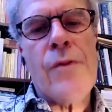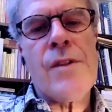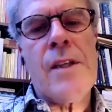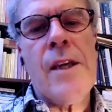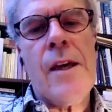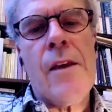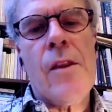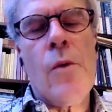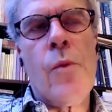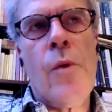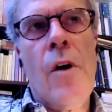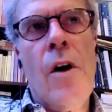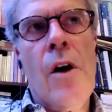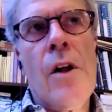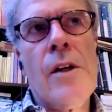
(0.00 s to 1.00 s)
seeing the
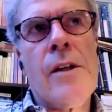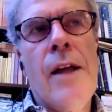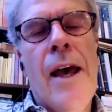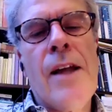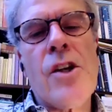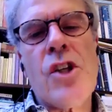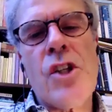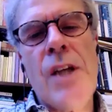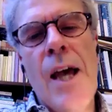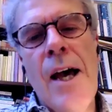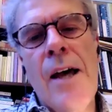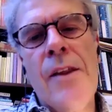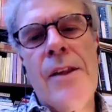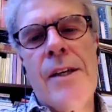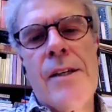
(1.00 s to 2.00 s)
world and
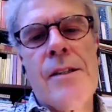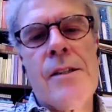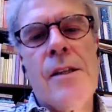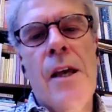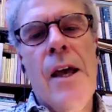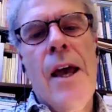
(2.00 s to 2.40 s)
share this.